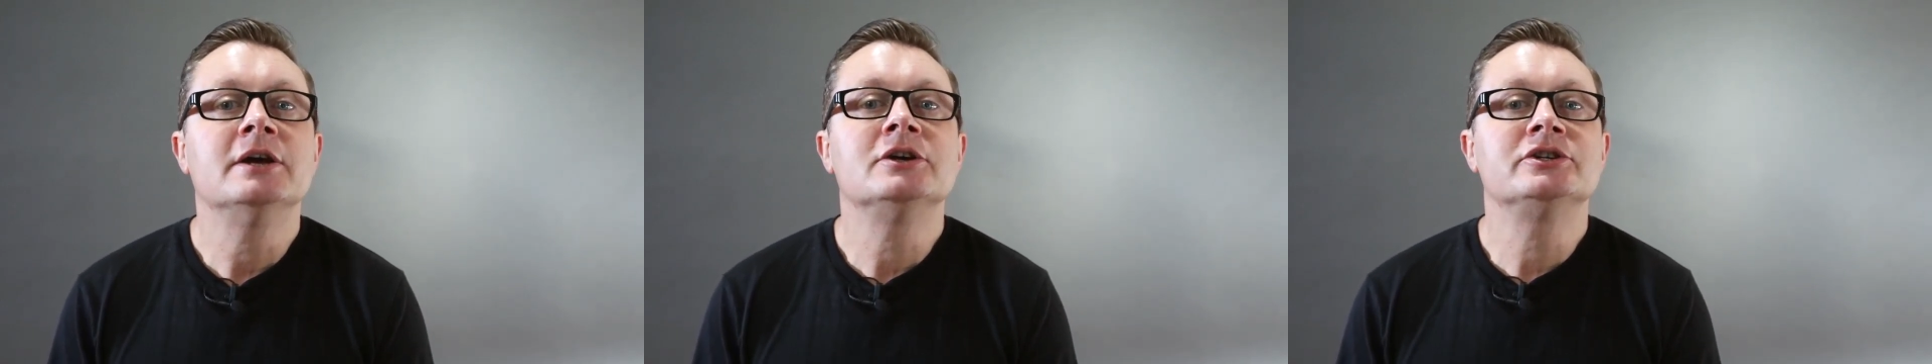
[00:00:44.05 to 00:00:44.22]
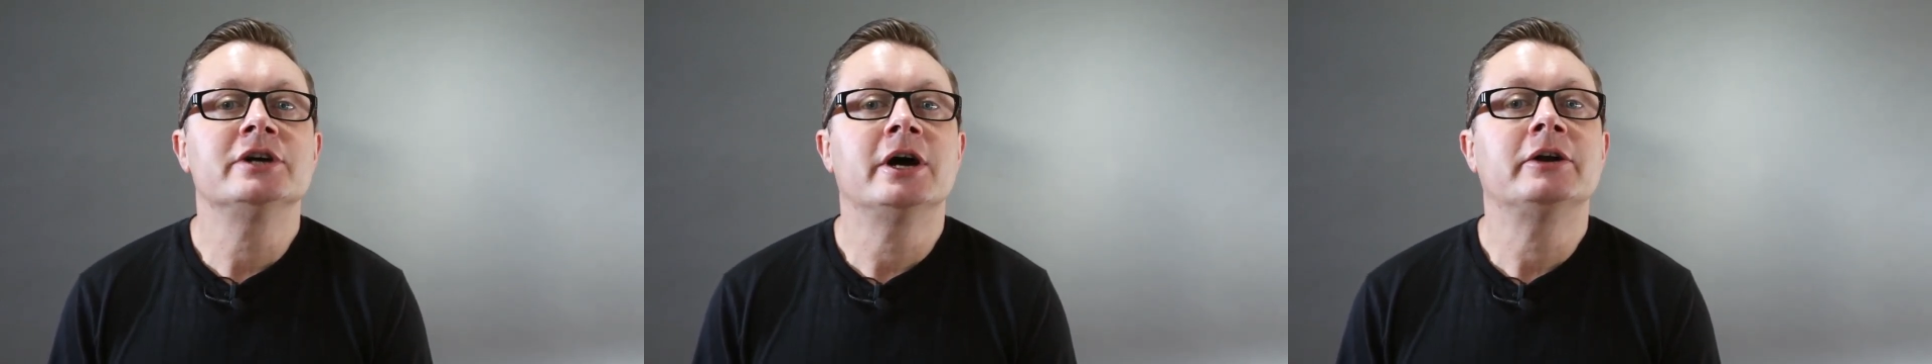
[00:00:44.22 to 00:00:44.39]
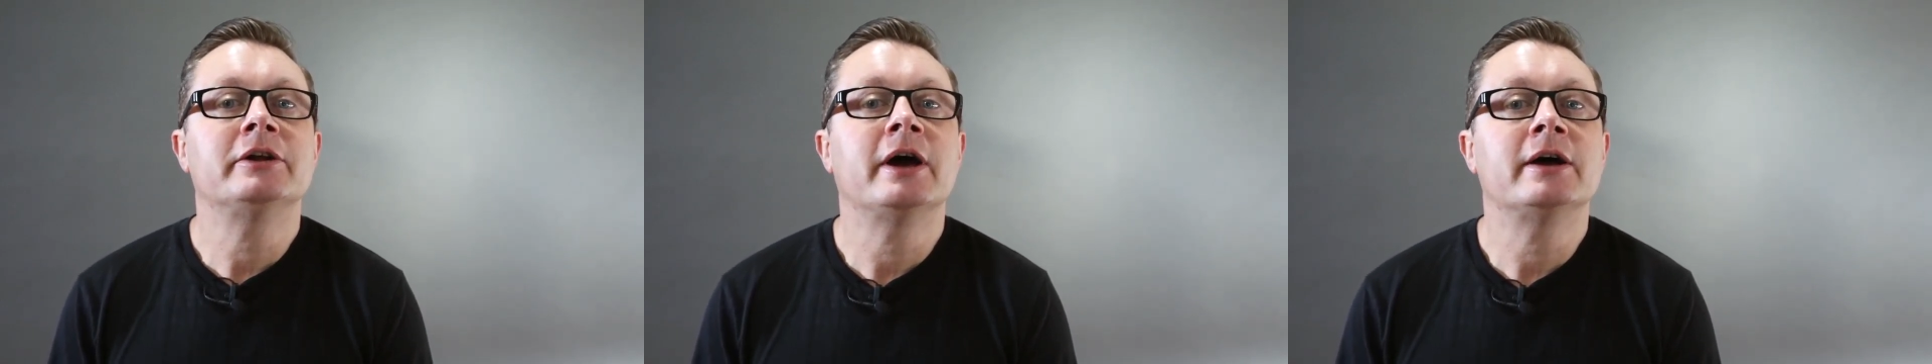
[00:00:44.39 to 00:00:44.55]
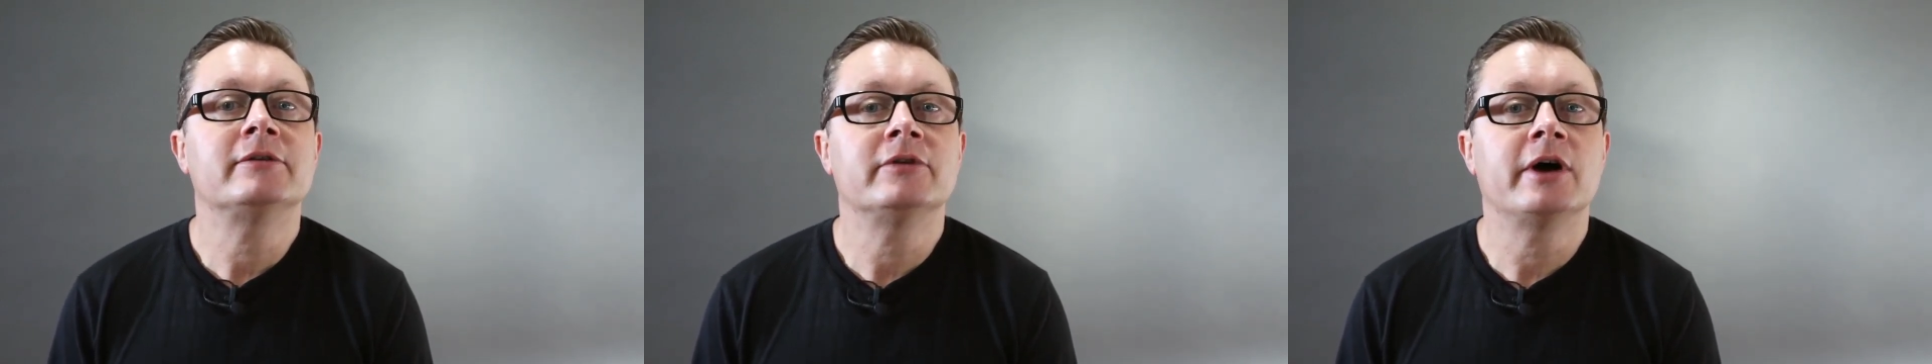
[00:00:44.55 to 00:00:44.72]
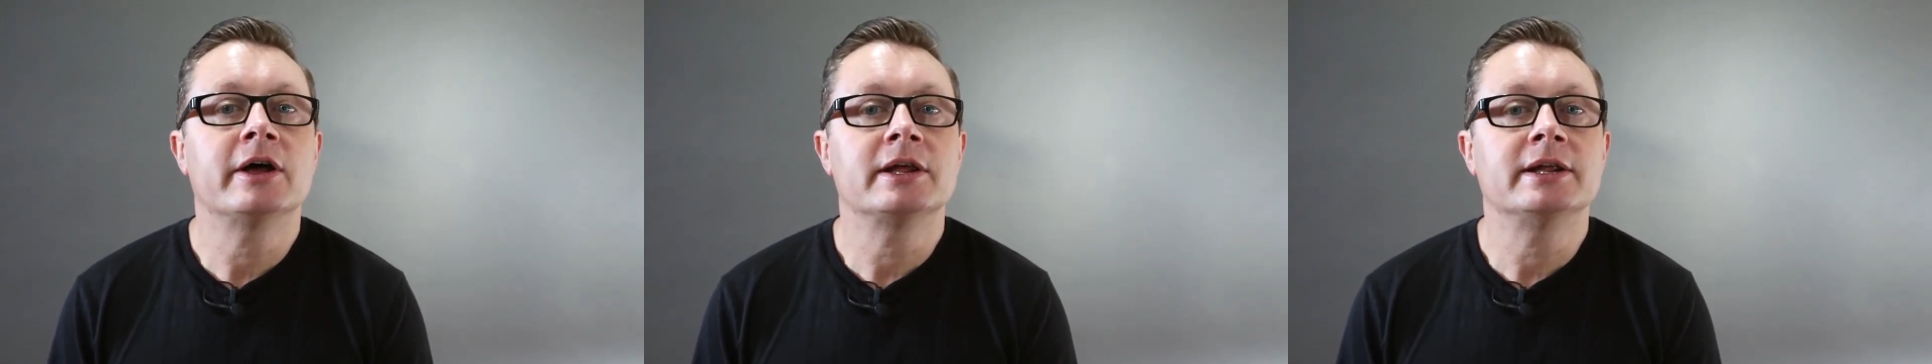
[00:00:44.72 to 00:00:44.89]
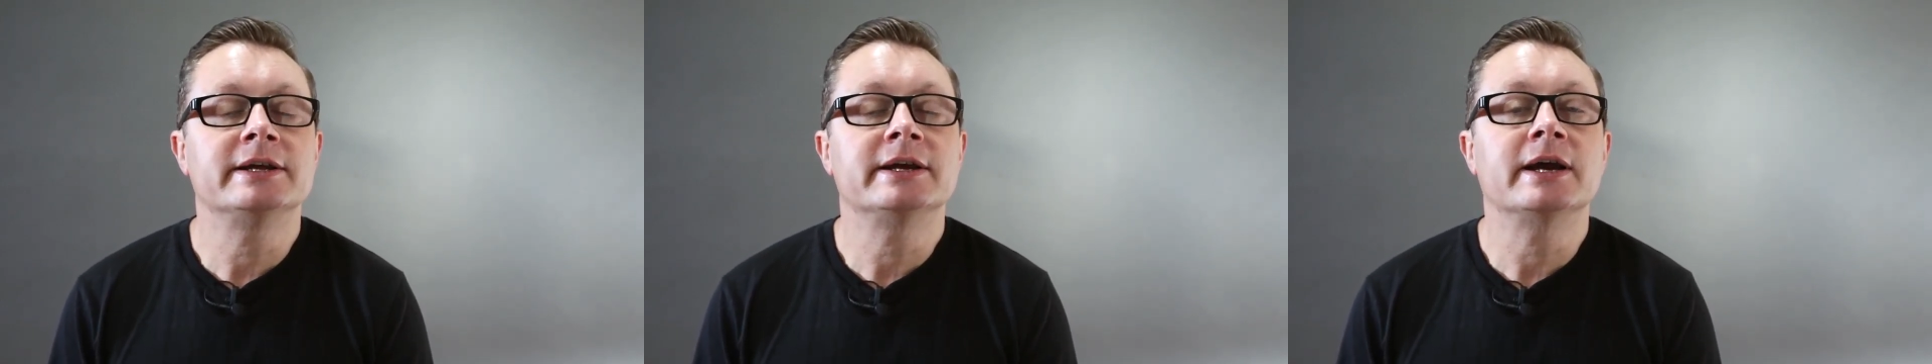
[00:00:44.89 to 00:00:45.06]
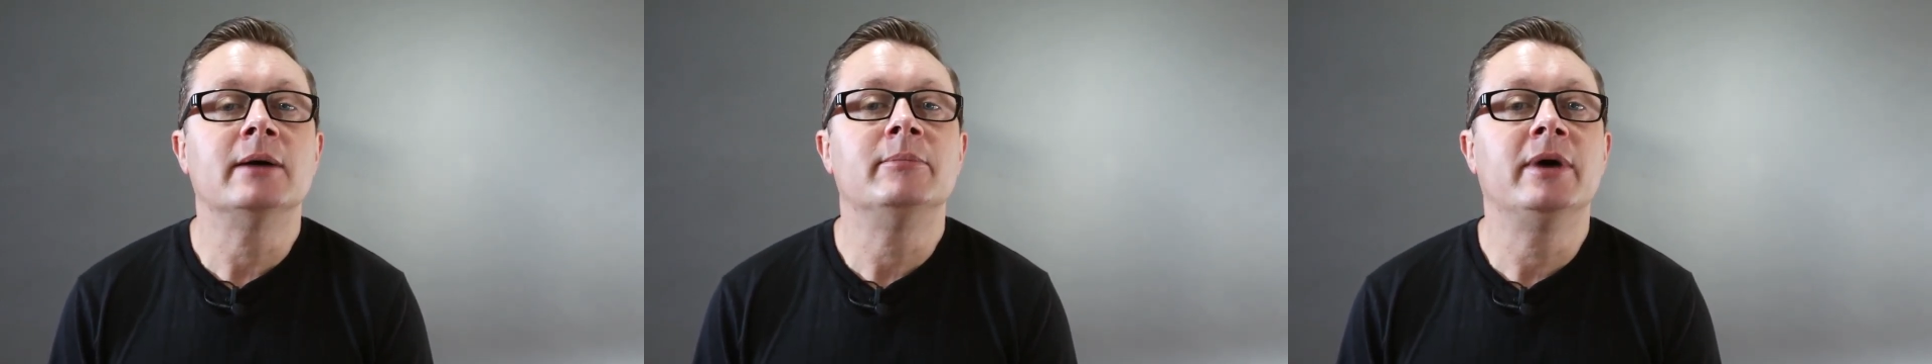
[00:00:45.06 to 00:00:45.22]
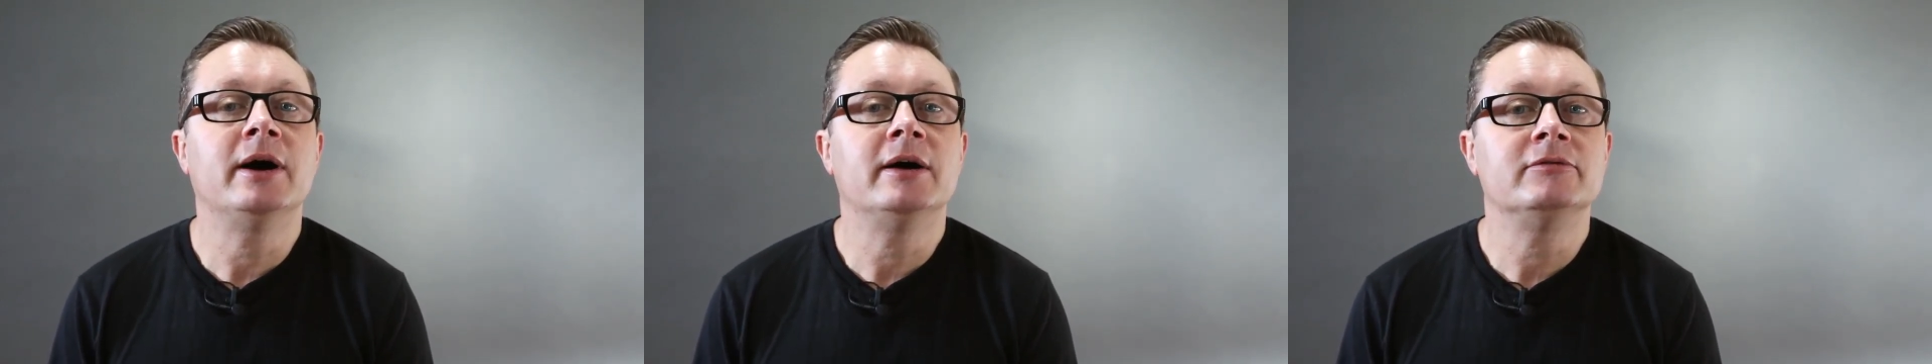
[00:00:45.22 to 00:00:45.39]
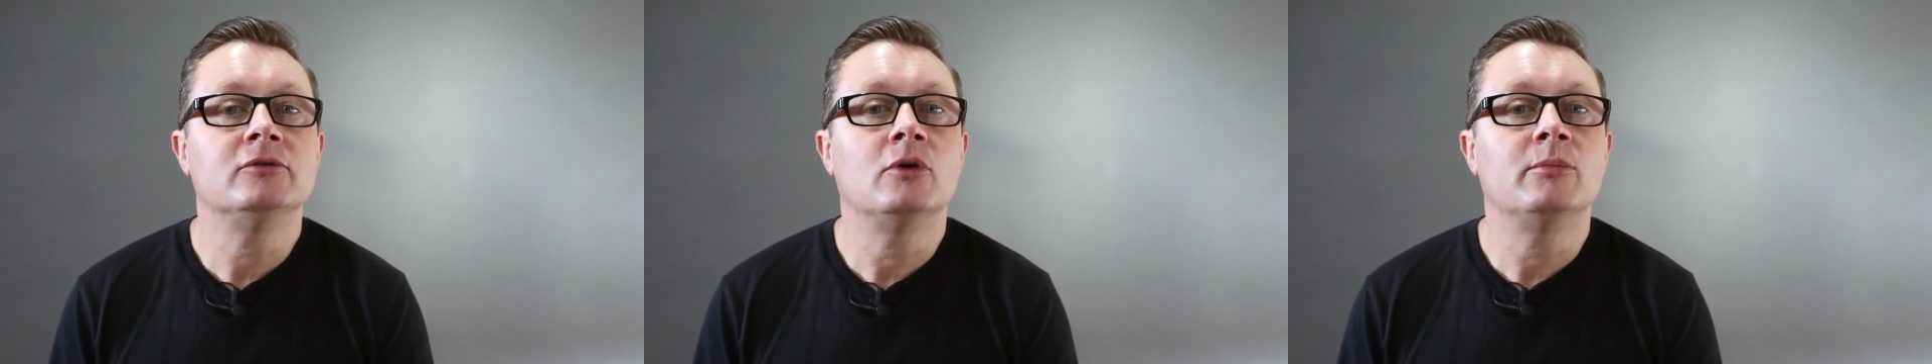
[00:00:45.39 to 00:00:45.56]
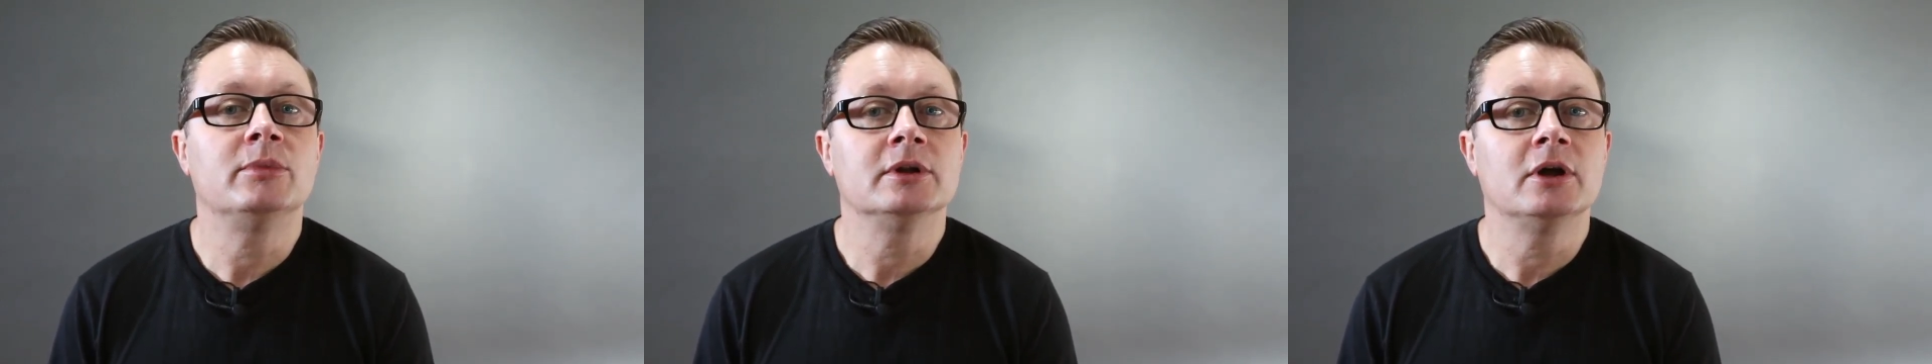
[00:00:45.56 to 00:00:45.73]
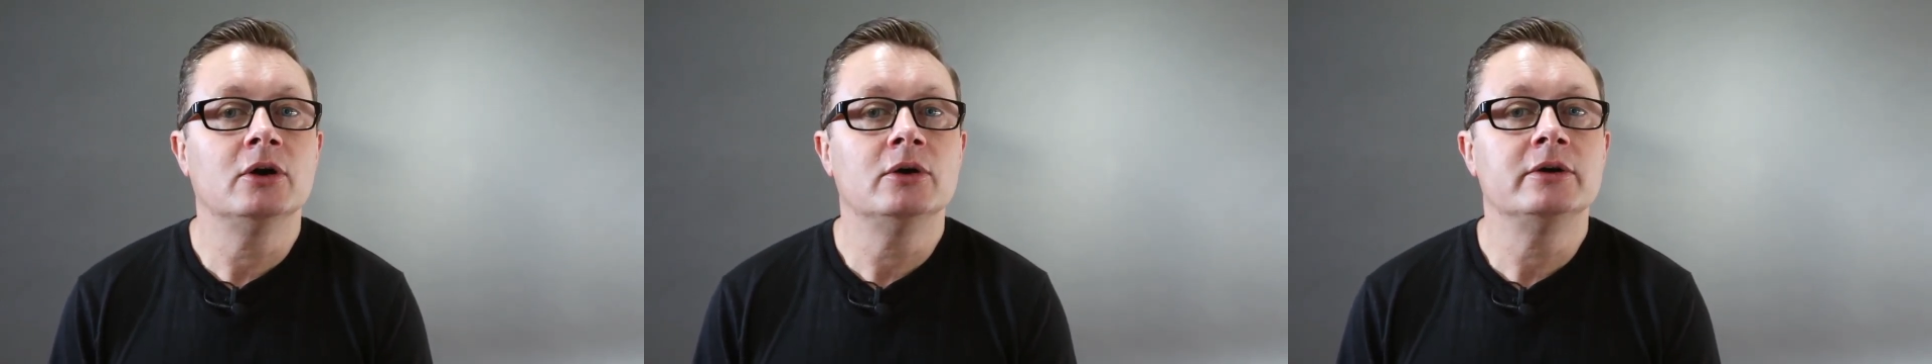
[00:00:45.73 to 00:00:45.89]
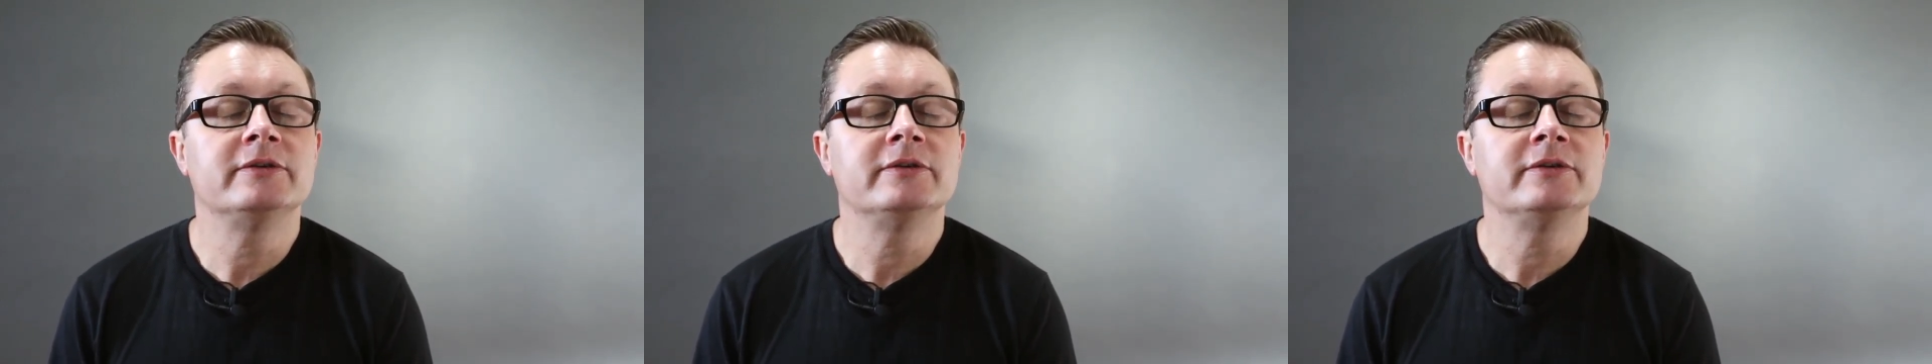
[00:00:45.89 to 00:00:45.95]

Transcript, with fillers: Shout out via the link above or below